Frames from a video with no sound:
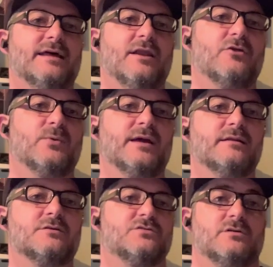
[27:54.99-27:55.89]
that other
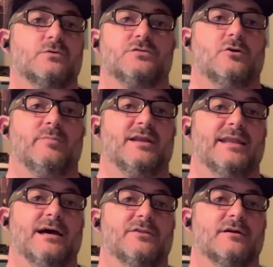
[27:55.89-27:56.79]
end because there was
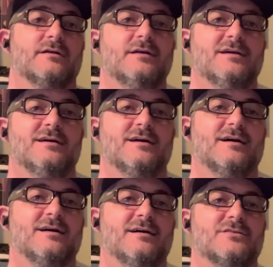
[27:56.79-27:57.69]
nobody down there.
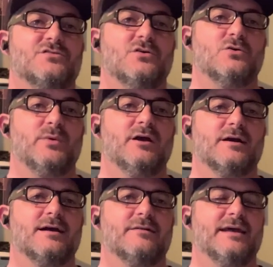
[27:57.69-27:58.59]
So we
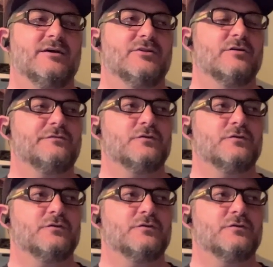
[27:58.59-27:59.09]
hung out down there